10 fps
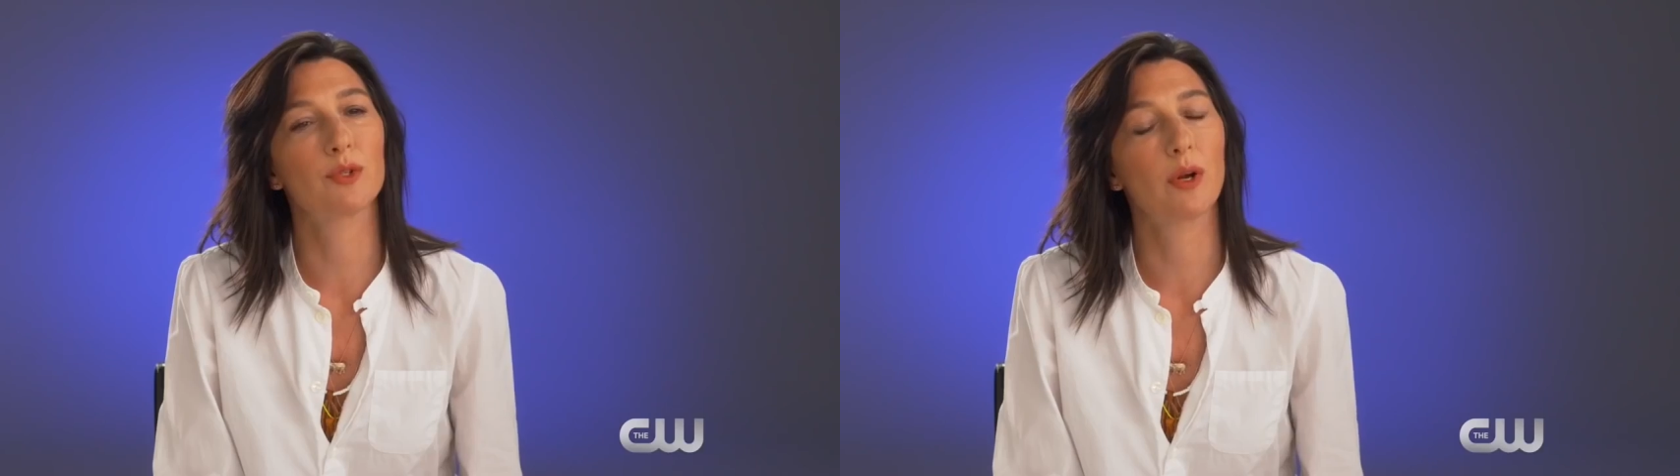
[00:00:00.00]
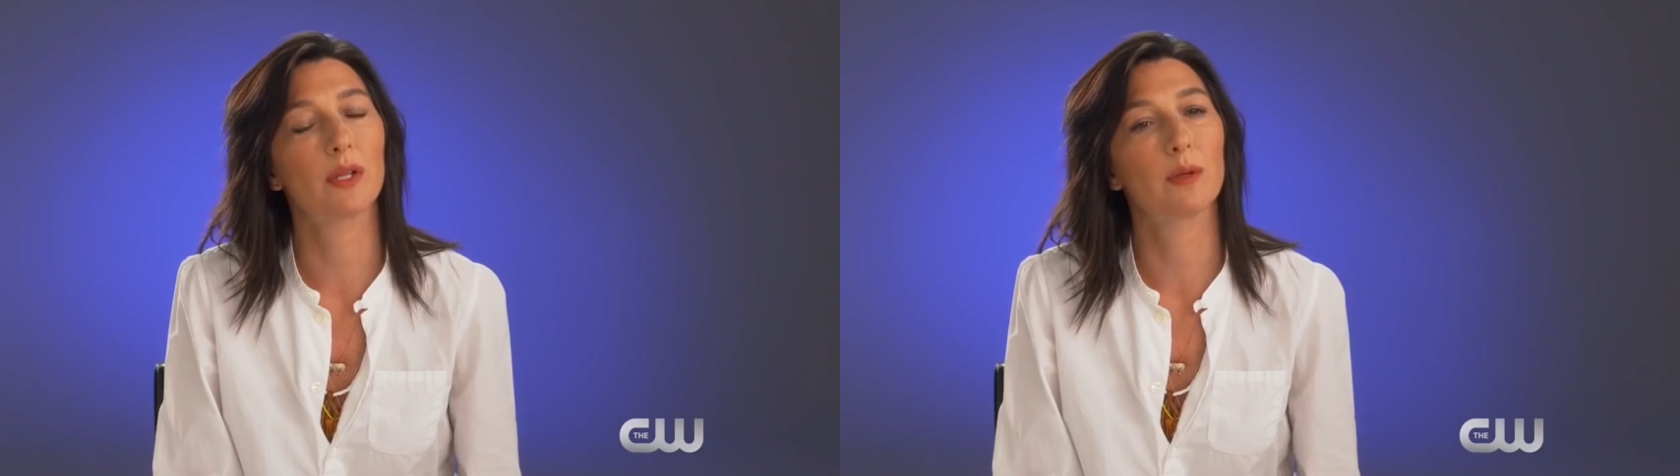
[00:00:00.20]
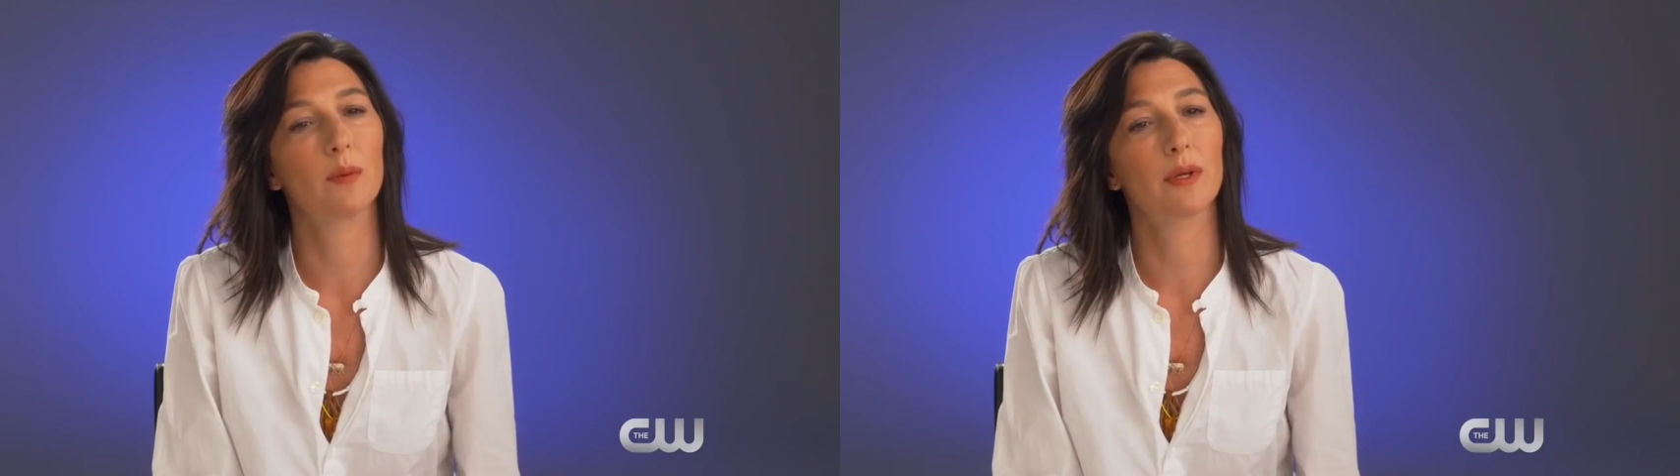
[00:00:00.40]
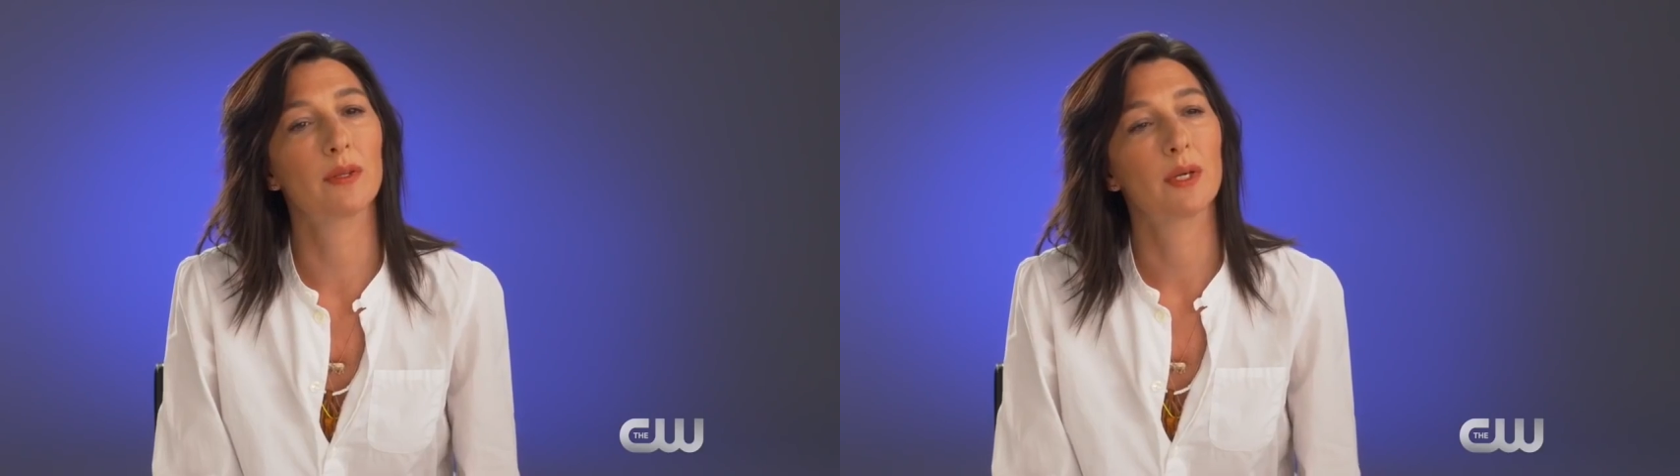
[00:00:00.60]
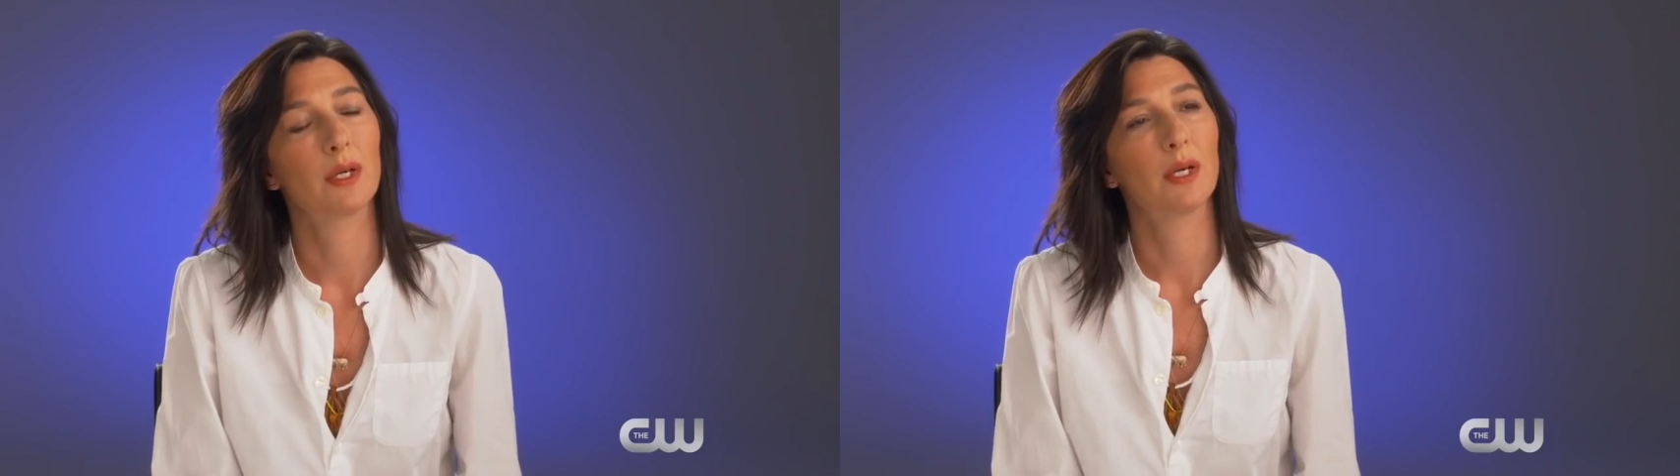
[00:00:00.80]
was struggling with
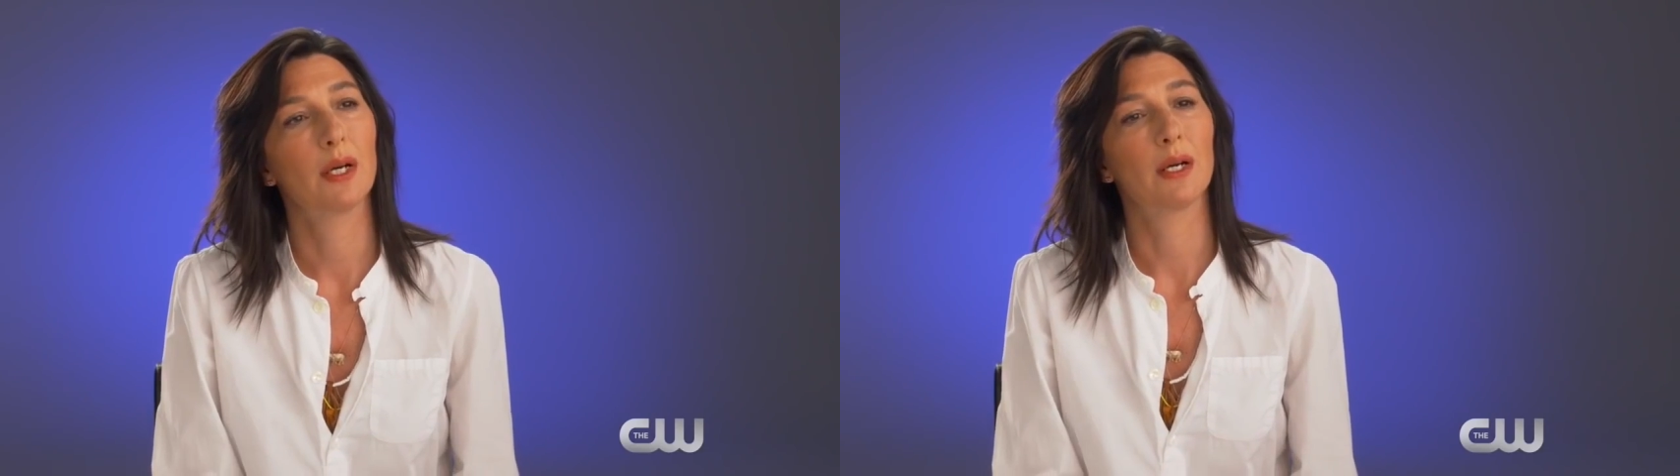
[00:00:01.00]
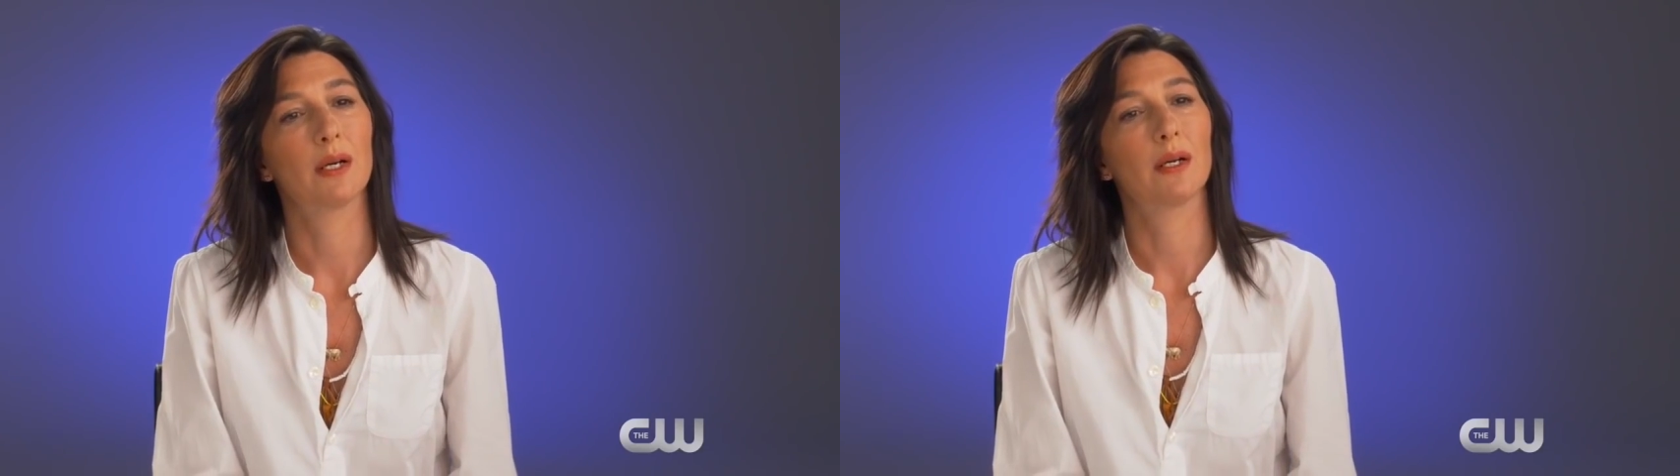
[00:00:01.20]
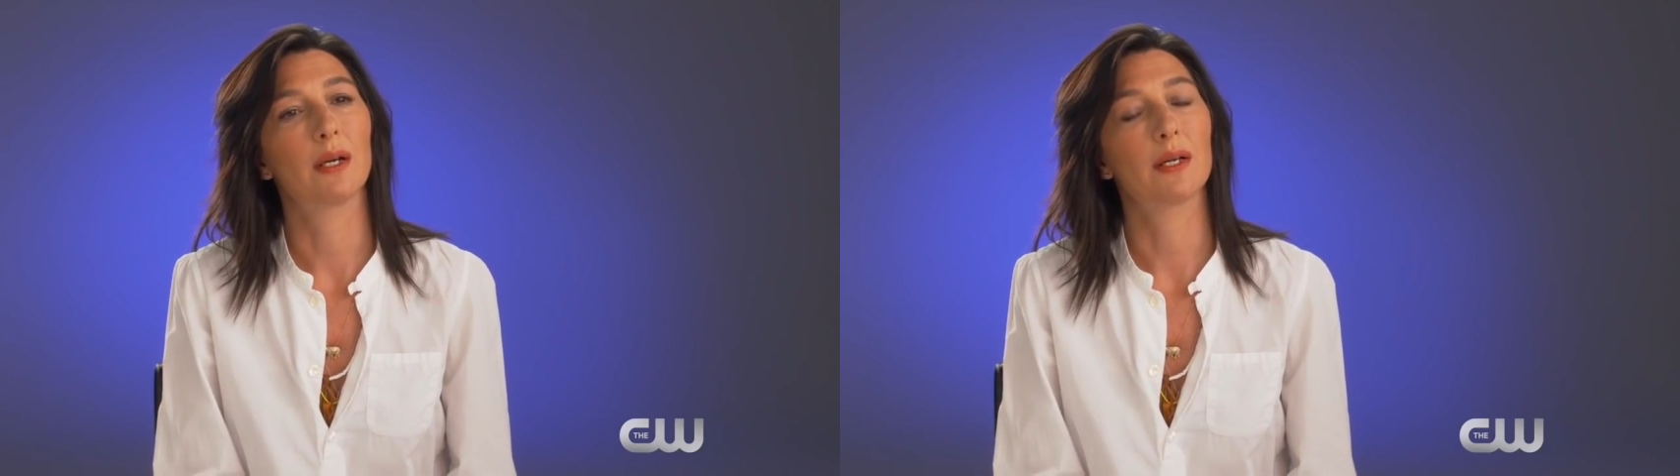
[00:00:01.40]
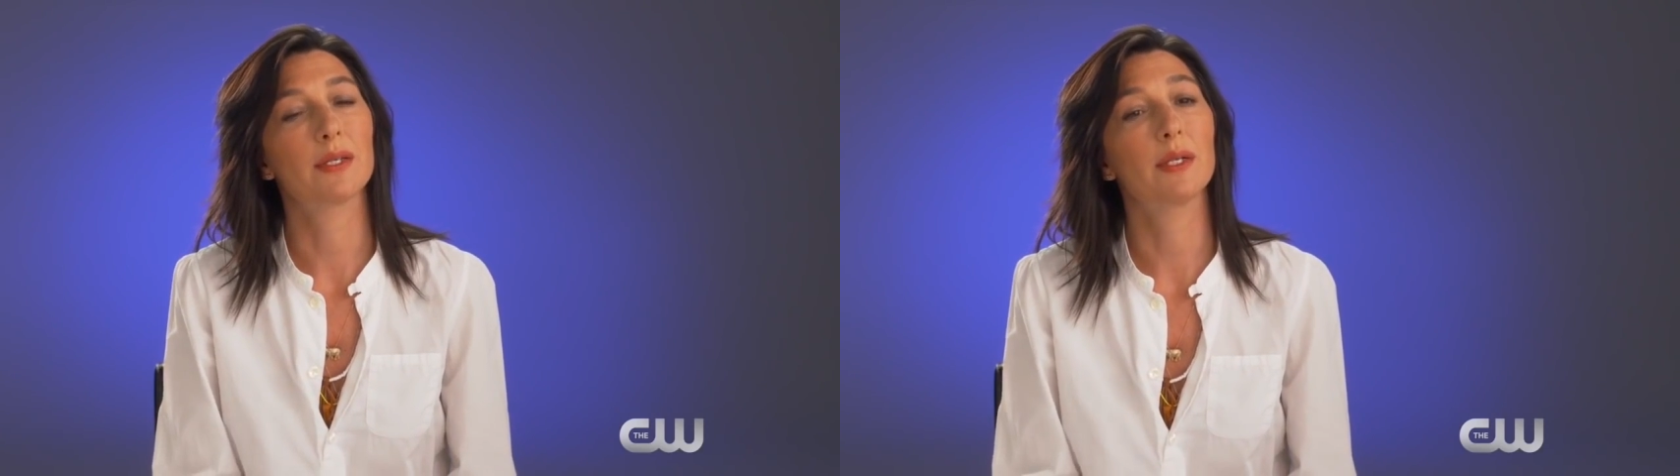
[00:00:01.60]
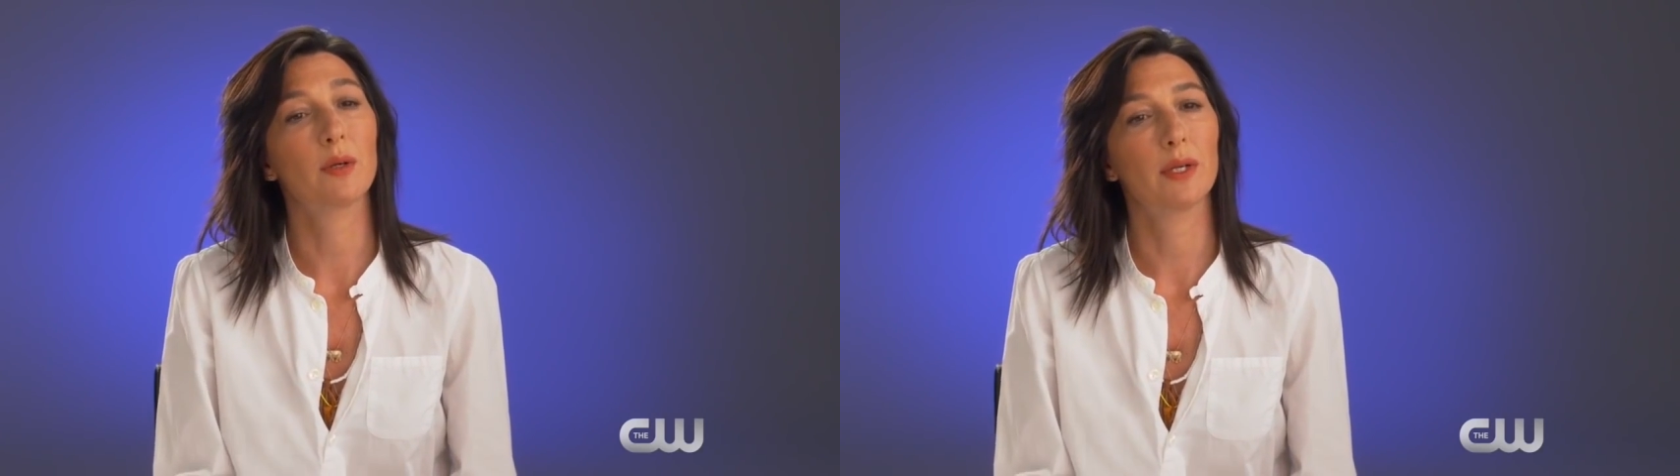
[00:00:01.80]
a
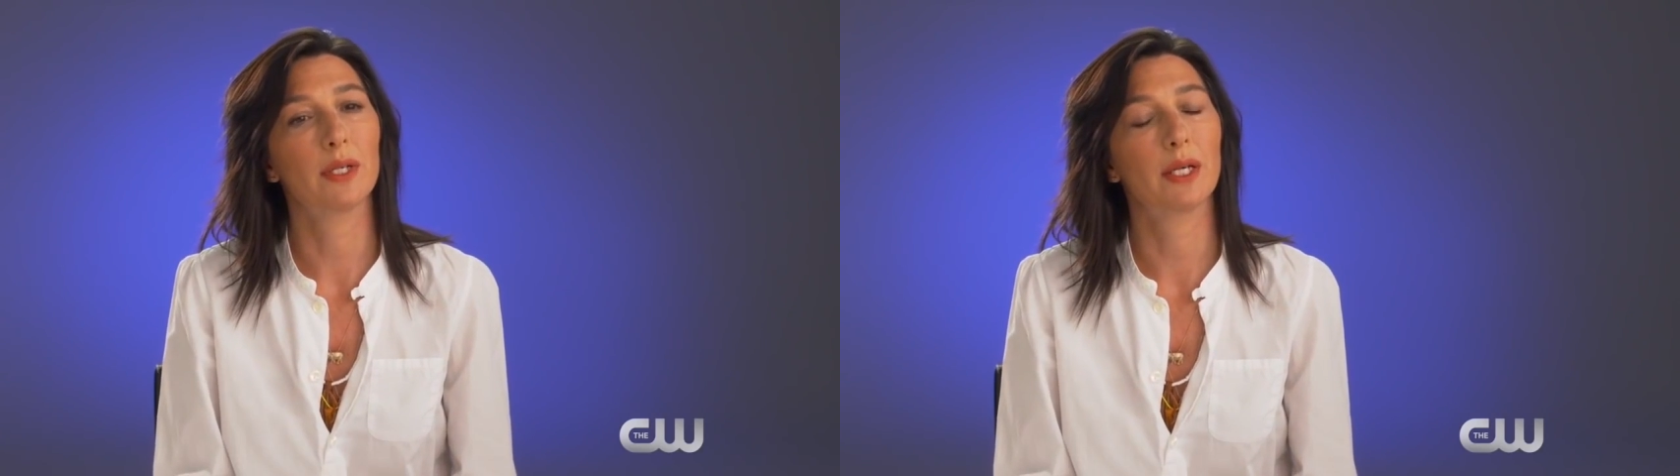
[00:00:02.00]
secret